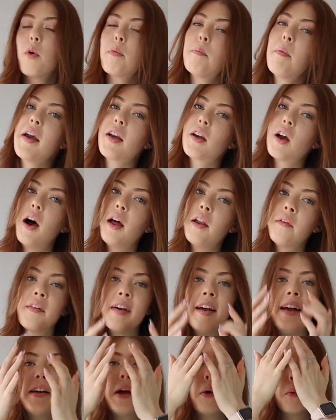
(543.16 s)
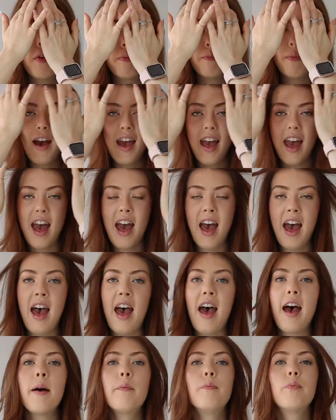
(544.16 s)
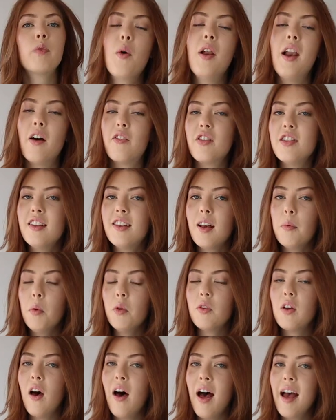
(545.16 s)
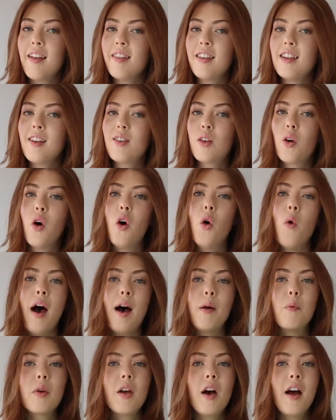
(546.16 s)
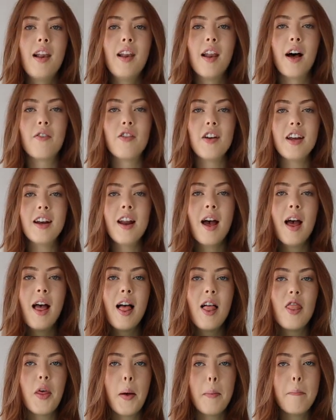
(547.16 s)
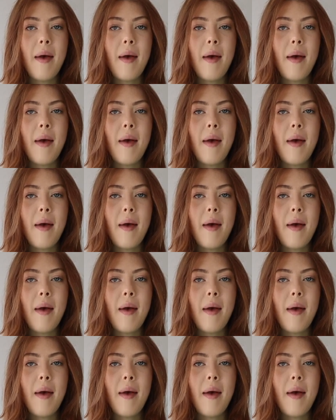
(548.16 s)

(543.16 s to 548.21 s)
with my colouring, with my hair. We're loving the double ties in this haul and we are loving the